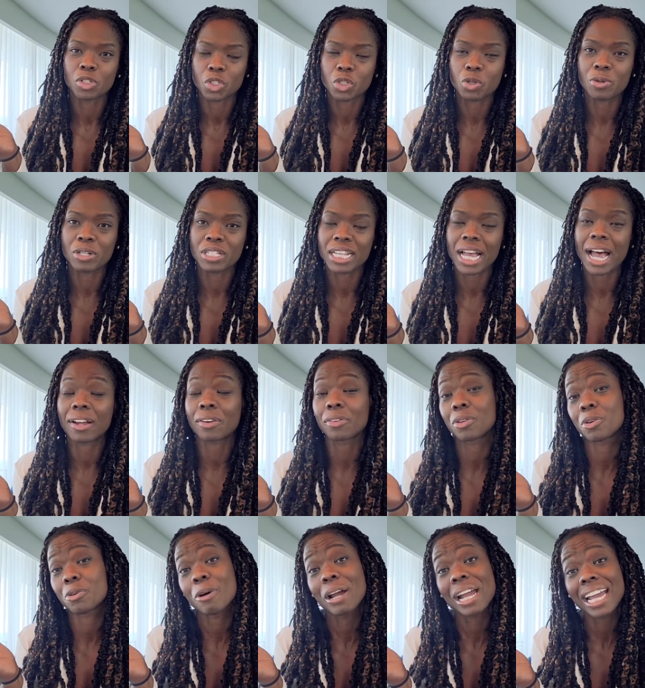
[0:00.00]
show is out of
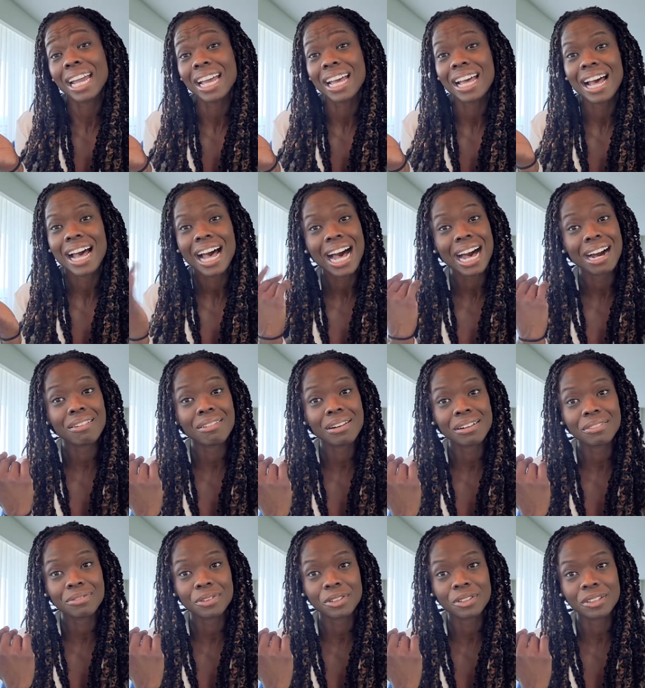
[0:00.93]
the way.
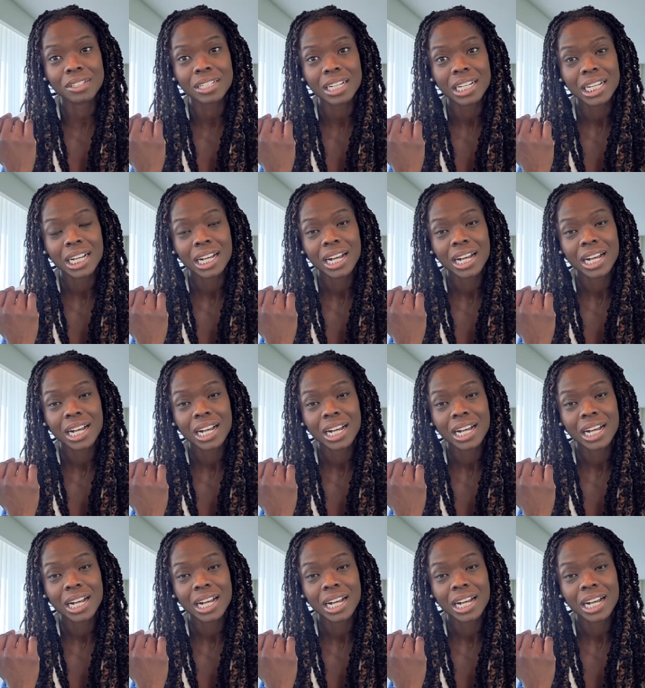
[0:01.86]
However,